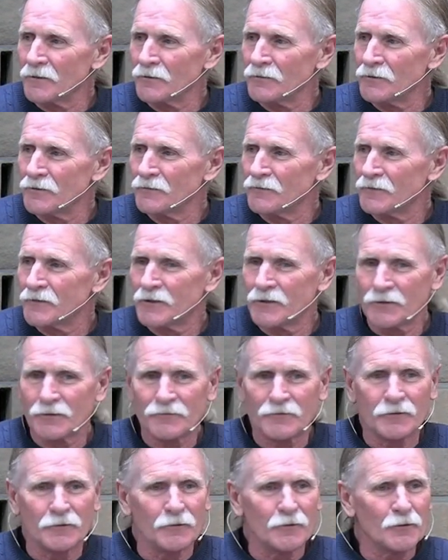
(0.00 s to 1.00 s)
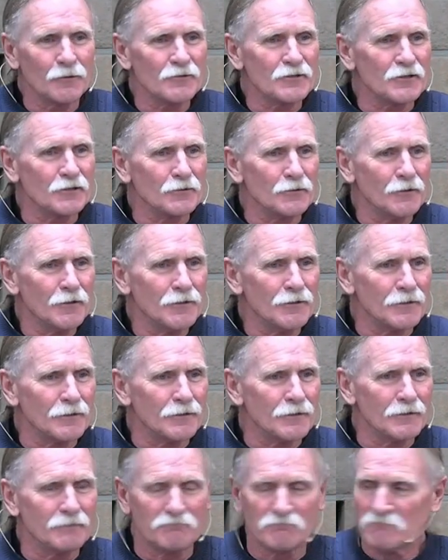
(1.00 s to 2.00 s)
You've killed the Lord's anointed,"
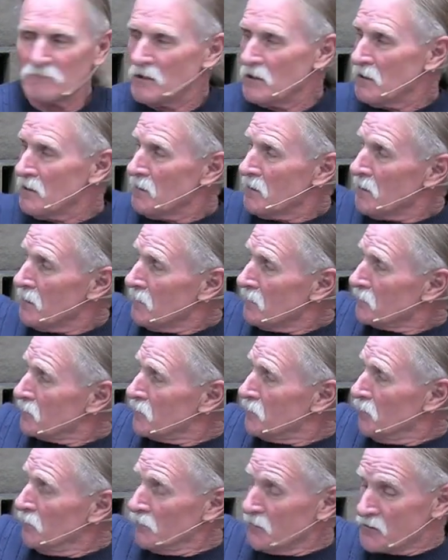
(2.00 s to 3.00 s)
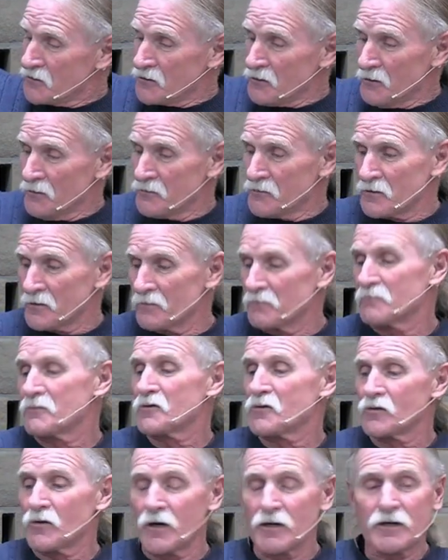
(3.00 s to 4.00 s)
and told the soldier,
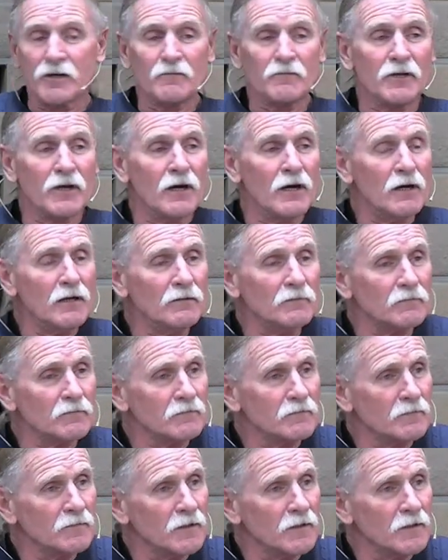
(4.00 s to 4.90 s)
"Strike him down."